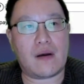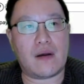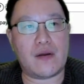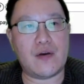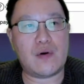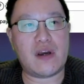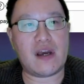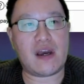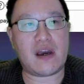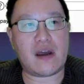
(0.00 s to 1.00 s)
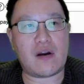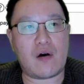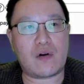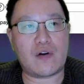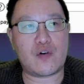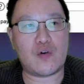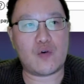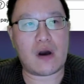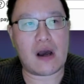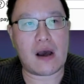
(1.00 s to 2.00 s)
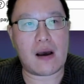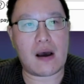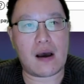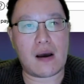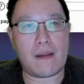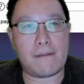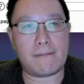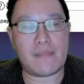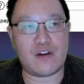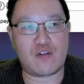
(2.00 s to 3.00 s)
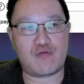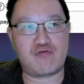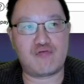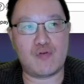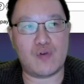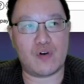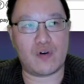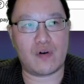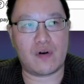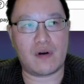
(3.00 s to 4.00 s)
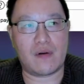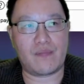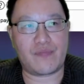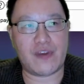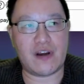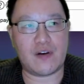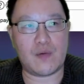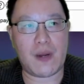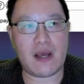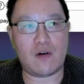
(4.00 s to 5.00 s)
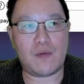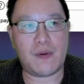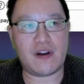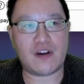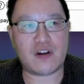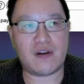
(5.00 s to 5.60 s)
You can also do intruder. You can do payload position.